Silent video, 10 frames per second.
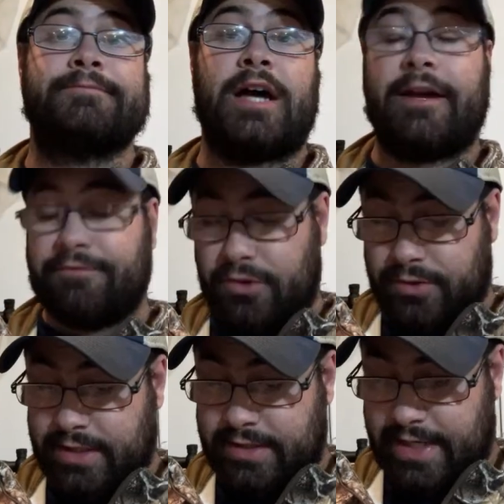I've
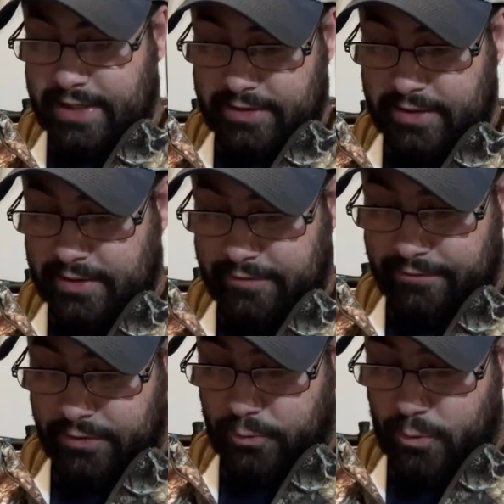only tested it
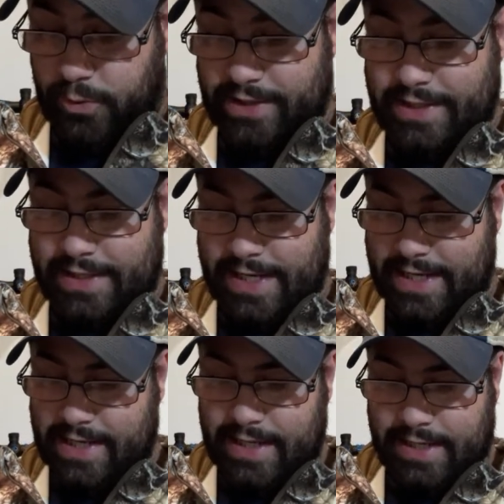for 1 day,